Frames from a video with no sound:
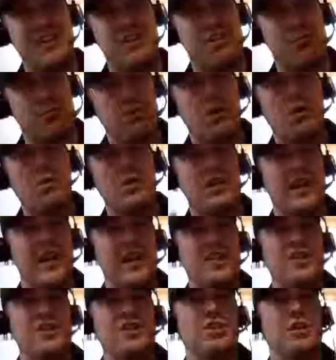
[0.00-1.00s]
through
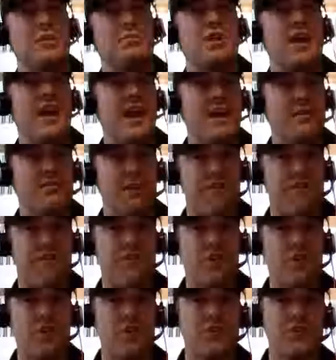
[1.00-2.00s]
relationships and
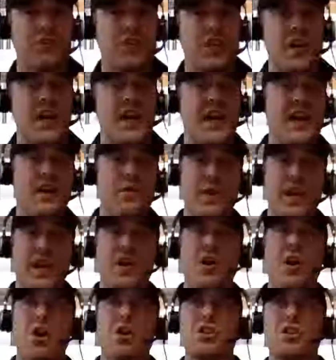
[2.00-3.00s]
referrals, we
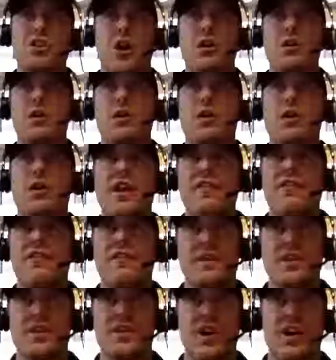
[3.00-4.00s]
can all start learning from
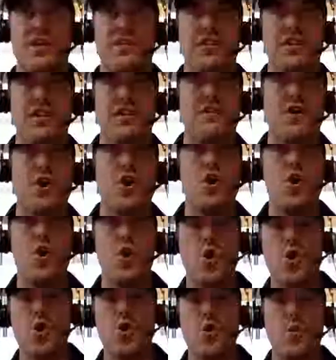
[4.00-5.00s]
each other of
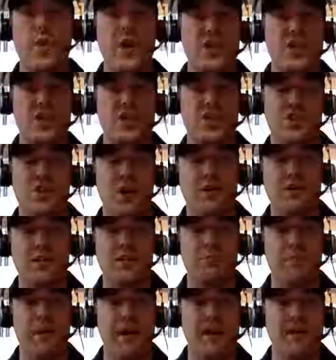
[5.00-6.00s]
who we should start
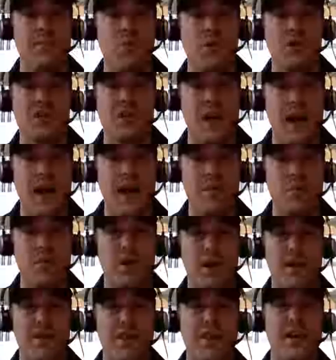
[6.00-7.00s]
spending more time
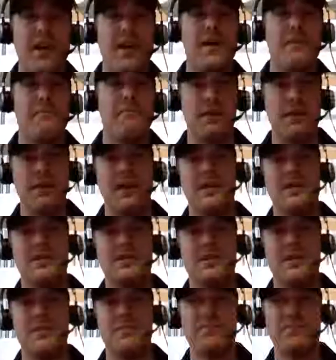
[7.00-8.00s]
with
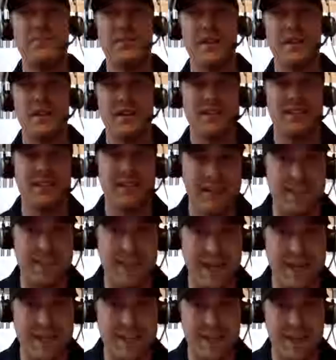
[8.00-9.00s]
because
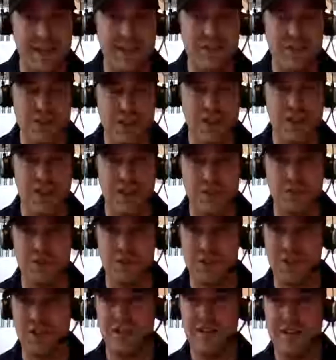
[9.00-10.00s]
success leaves
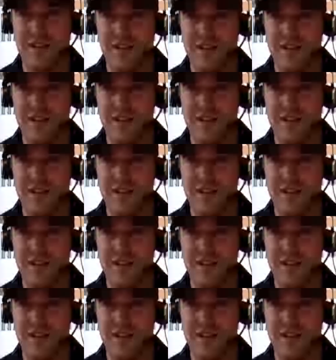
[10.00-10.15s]
clues.